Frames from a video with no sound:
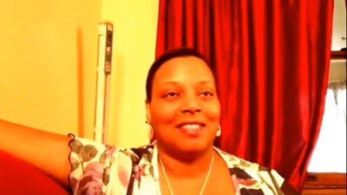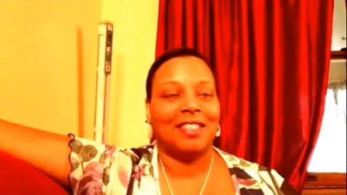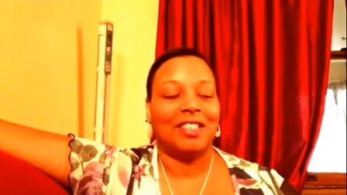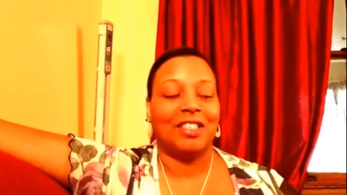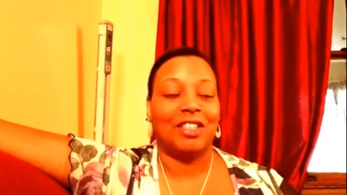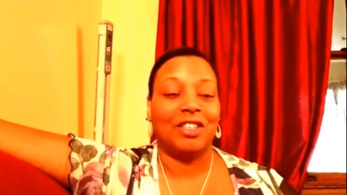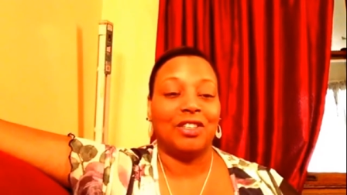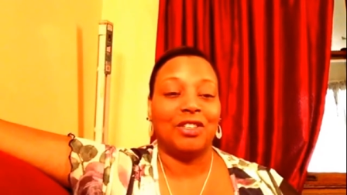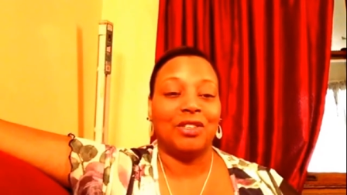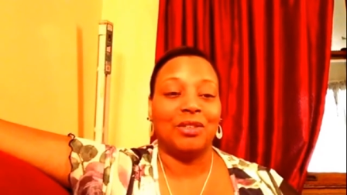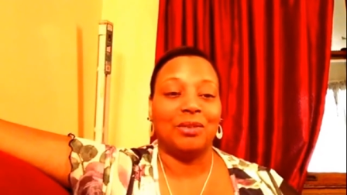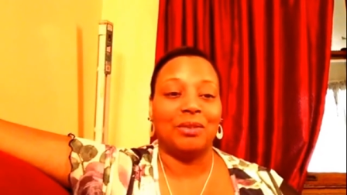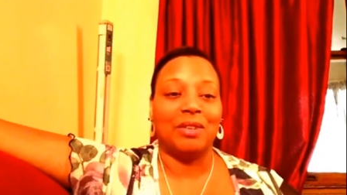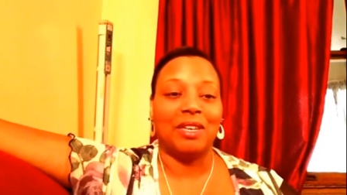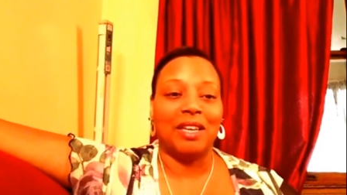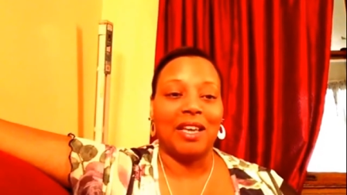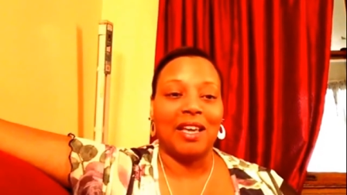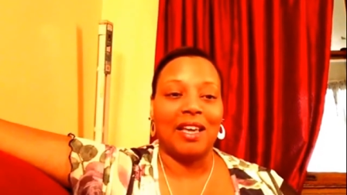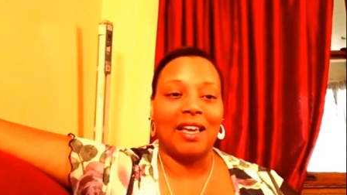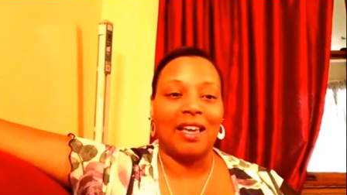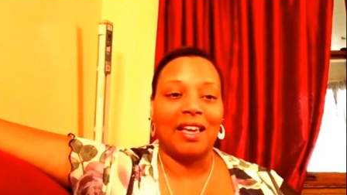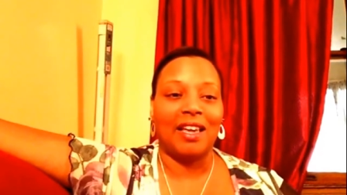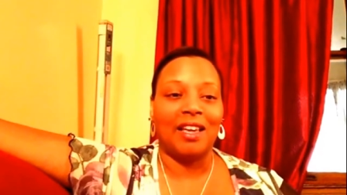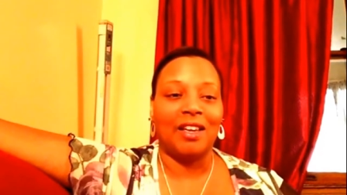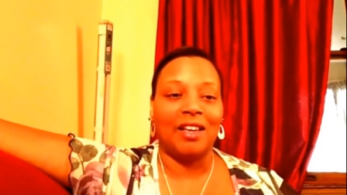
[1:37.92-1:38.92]
the
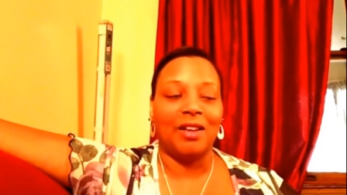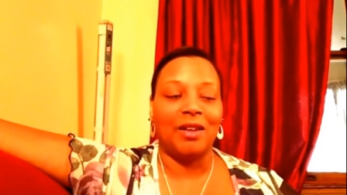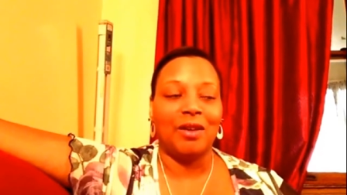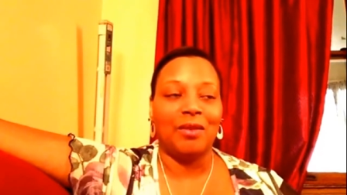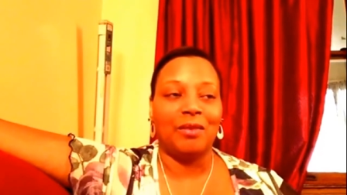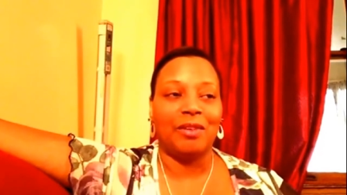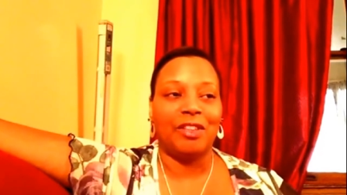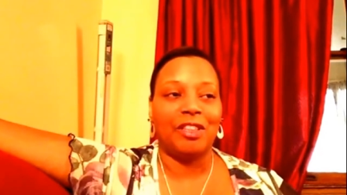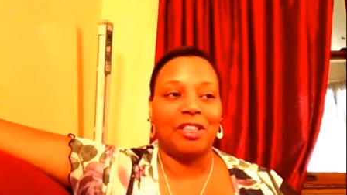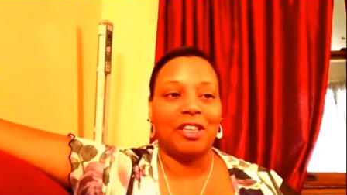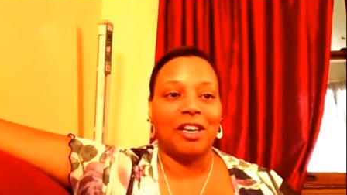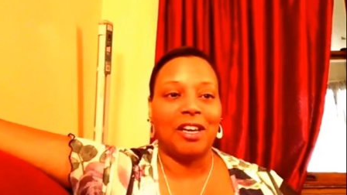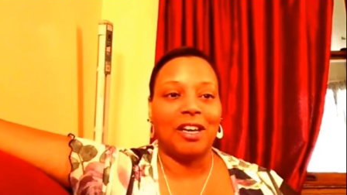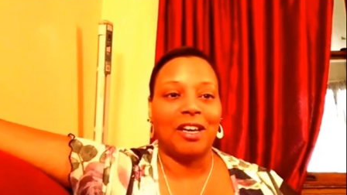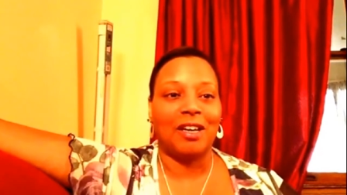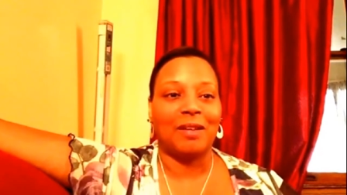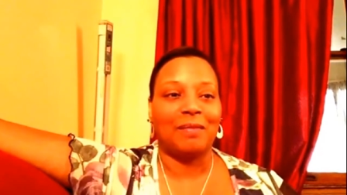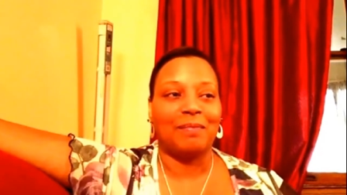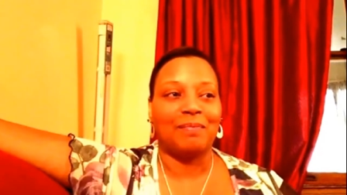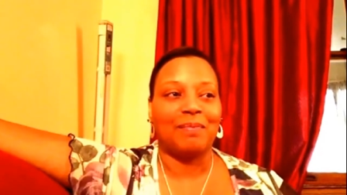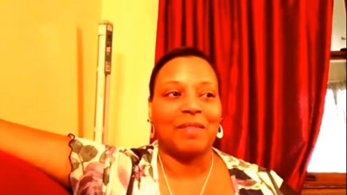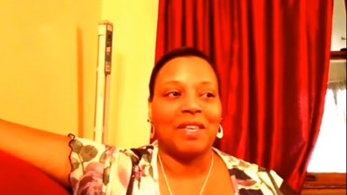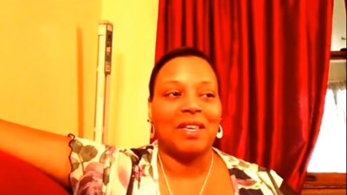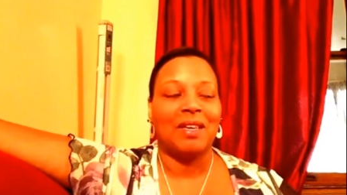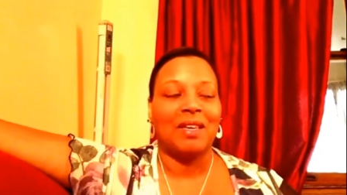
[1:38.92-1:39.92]
Q&A with,
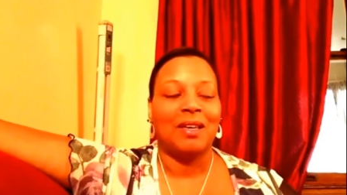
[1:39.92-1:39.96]
um,